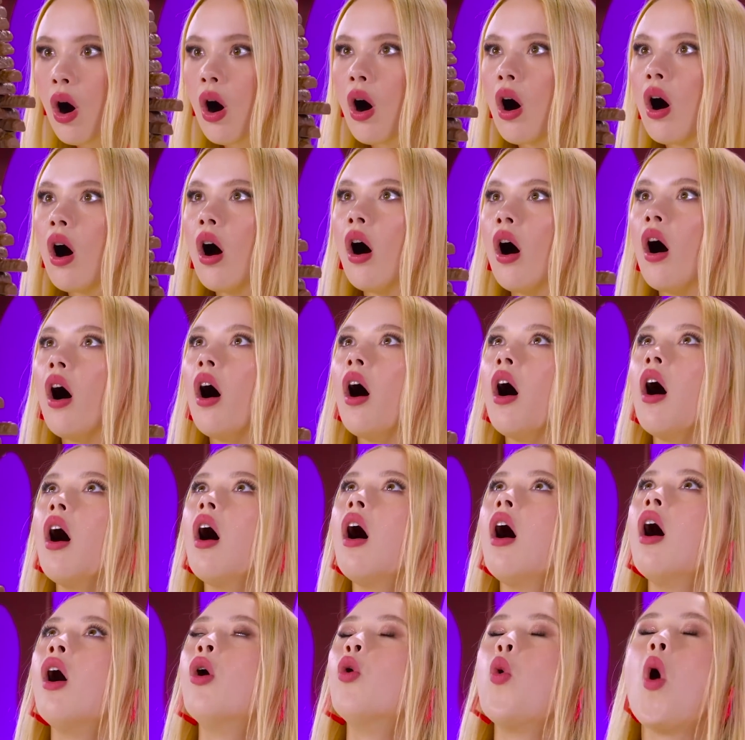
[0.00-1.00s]
Jess
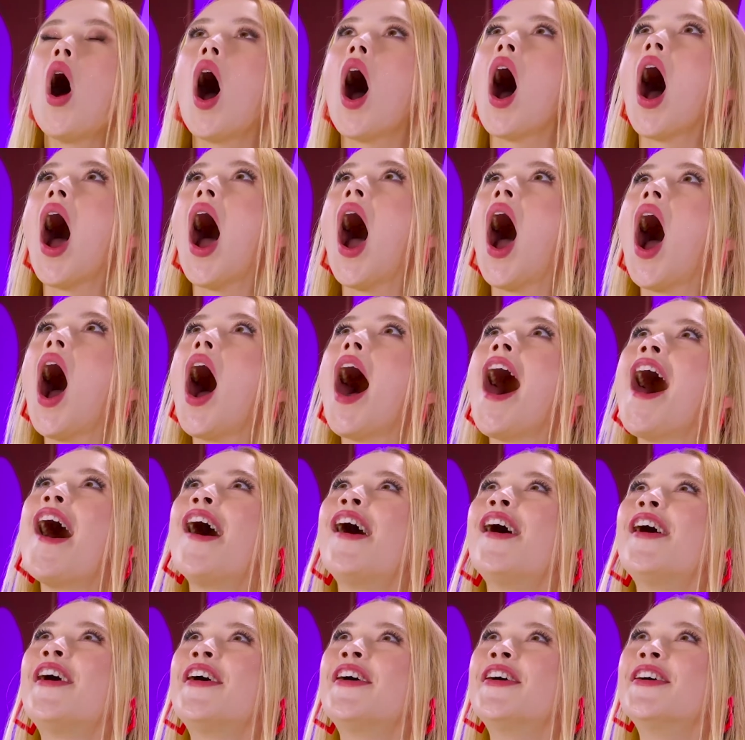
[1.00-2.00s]
wants in.
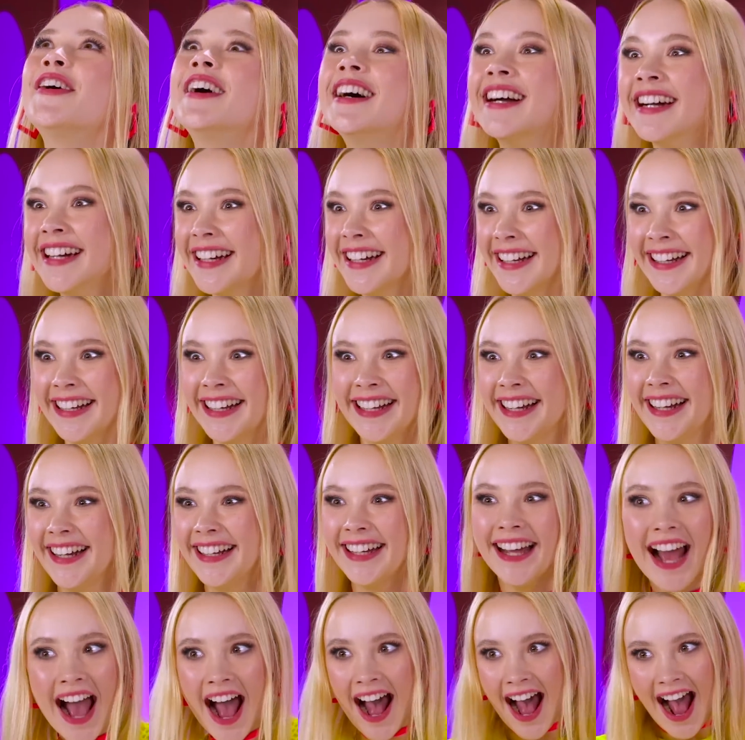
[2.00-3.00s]
Go!
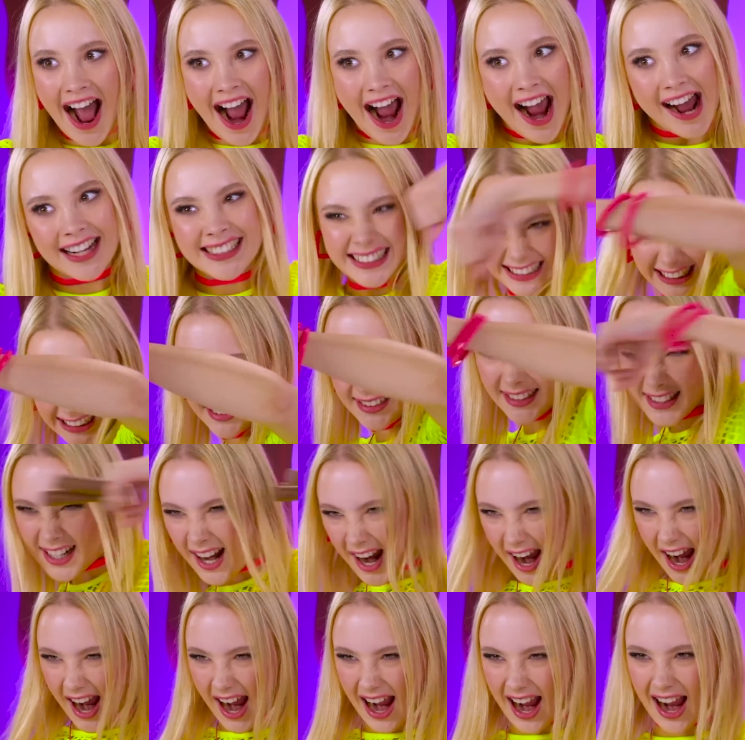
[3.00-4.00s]
Jess?
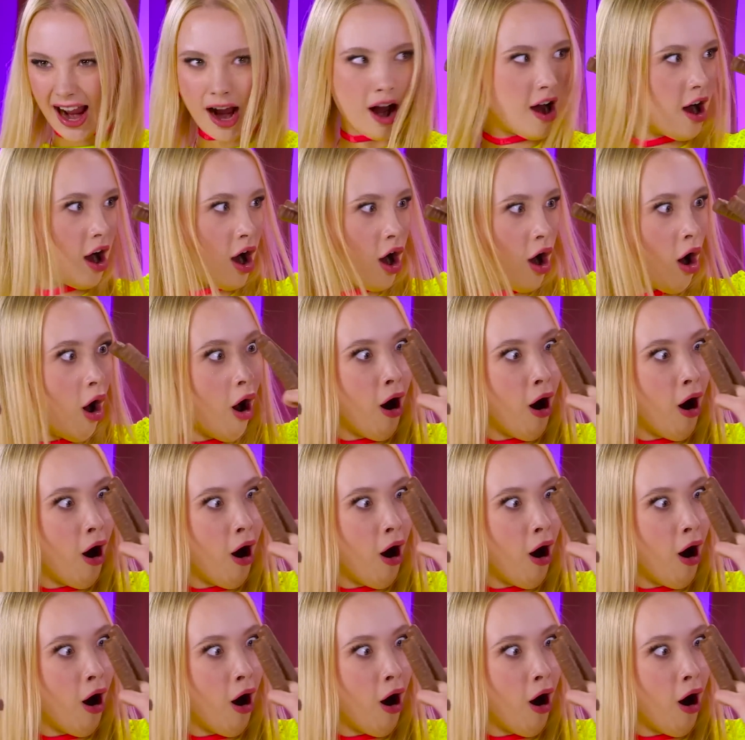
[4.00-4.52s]
How?